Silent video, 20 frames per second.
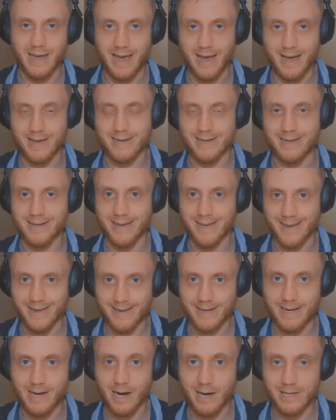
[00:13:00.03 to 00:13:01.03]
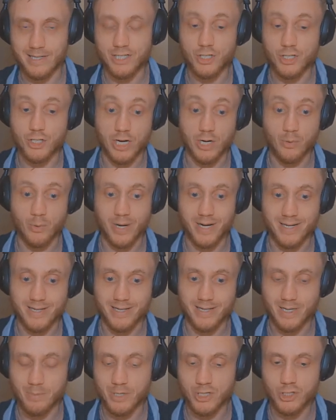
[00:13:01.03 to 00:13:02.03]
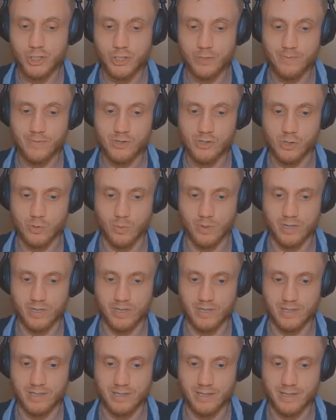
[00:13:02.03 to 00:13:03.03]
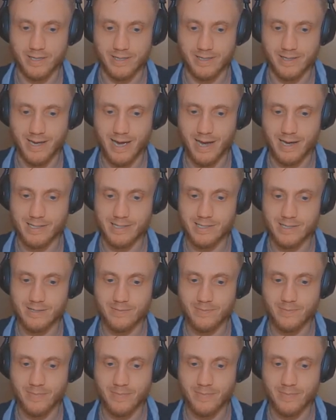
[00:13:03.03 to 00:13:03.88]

add an AI generated image. So we're going to hit ads,